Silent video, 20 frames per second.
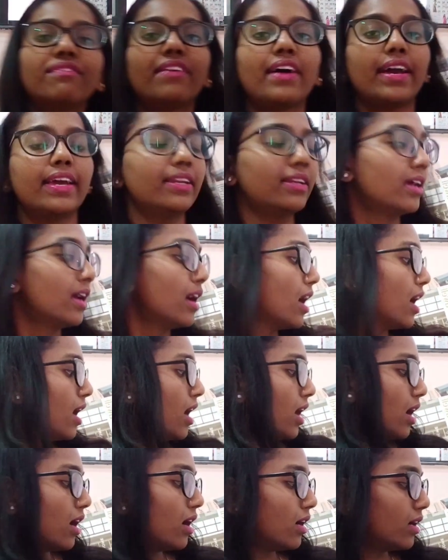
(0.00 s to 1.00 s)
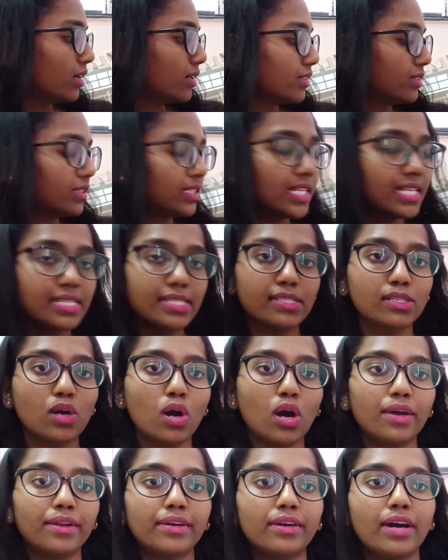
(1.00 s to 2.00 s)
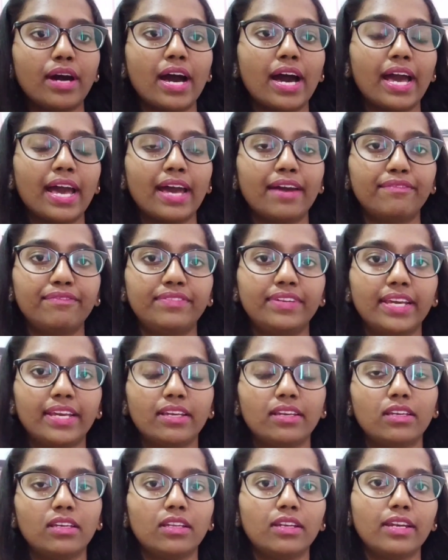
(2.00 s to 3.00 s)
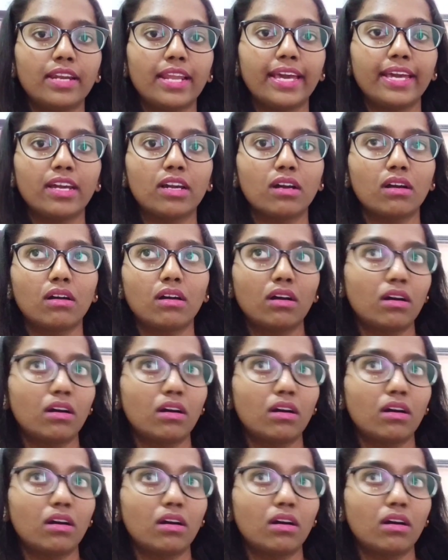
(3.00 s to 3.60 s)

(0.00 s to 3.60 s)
fine uh, this corner I have taken like